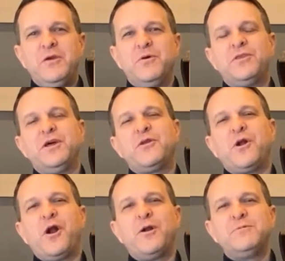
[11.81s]
with another
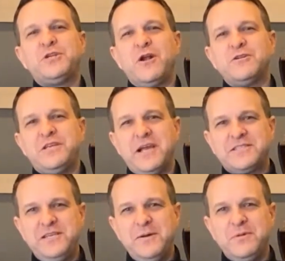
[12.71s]
Armchair
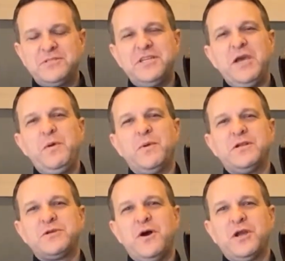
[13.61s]
Tech tip, and today we
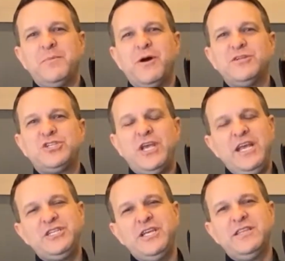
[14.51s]
want to talk about
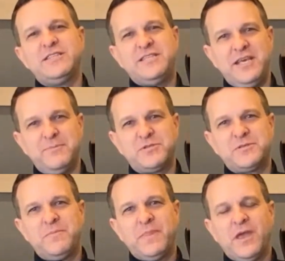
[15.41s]
changing the tips